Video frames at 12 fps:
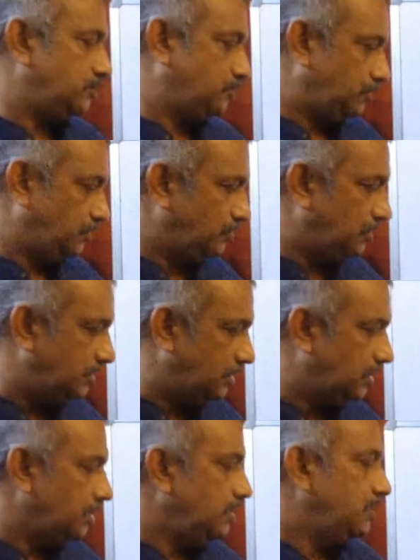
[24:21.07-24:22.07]
So
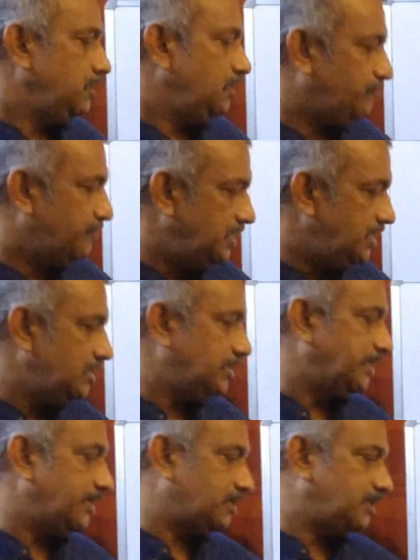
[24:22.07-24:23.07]
together, if d
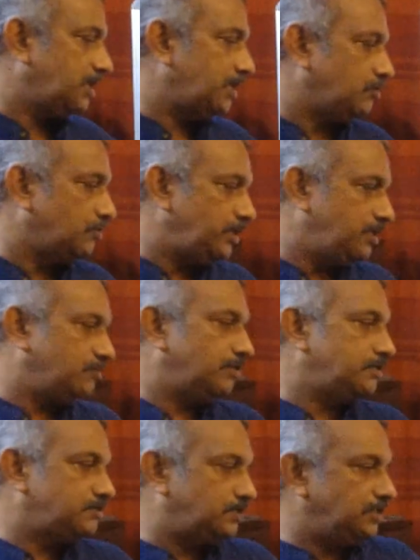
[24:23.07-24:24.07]
greater than or equal
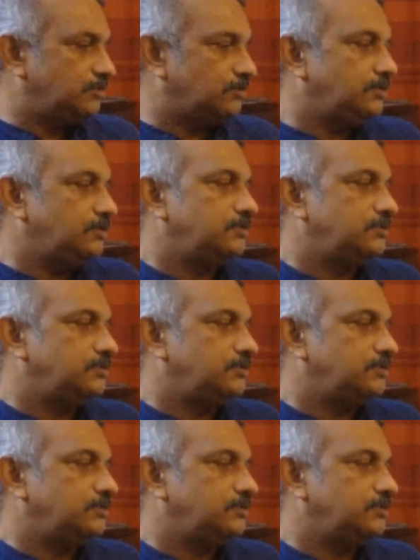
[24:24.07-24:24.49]
to 0,